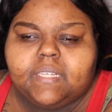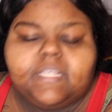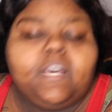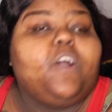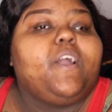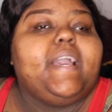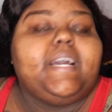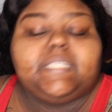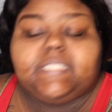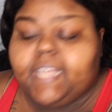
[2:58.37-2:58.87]
oh
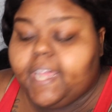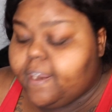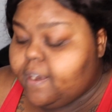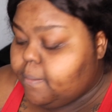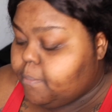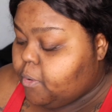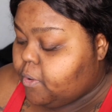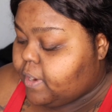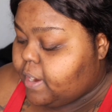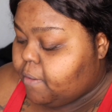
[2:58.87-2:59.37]
yeah, Saturday
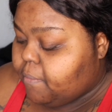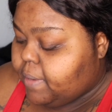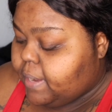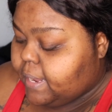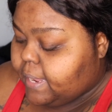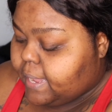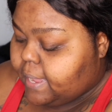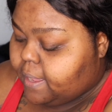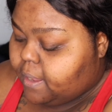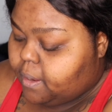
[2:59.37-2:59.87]
morning I went
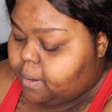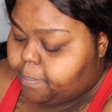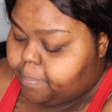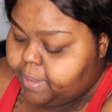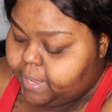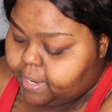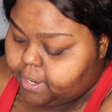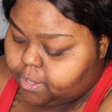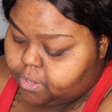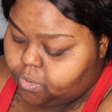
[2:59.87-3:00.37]
and got a
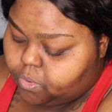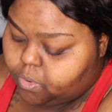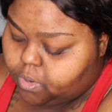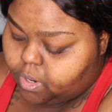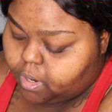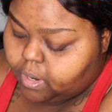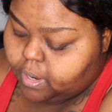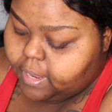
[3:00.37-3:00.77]
pedicure,